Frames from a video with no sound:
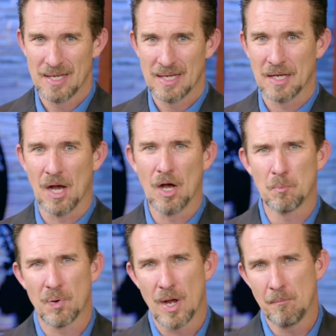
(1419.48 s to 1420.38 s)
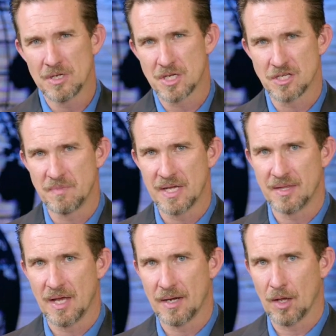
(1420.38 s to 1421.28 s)
God promises me
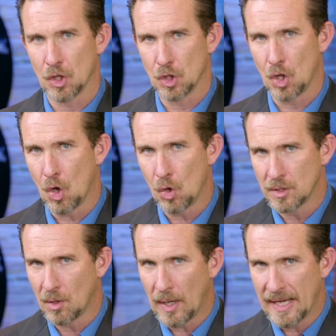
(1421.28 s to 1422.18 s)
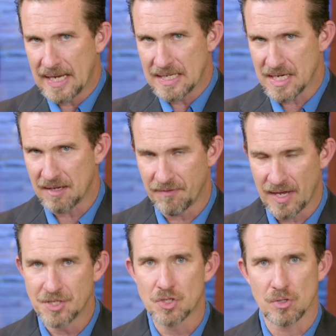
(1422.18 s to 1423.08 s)
that along the way, as I
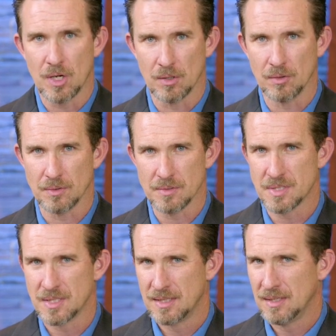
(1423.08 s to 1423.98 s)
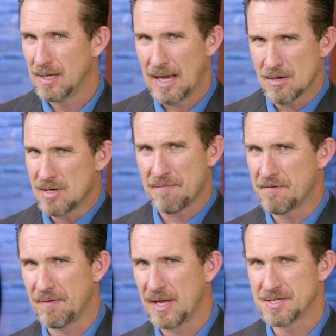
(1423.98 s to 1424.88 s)
face struggles, I don't have to
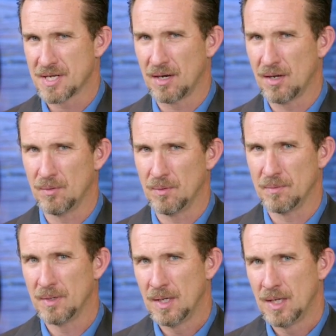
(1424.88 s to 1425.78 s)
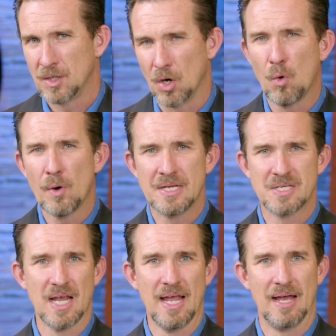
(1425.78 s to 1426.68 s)
face it alone. The Lord has
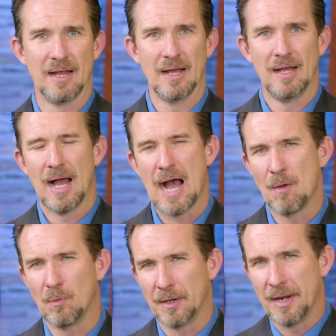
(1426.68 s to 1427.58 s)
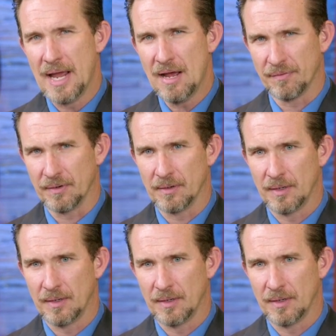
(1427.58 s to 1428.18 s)
said, I will never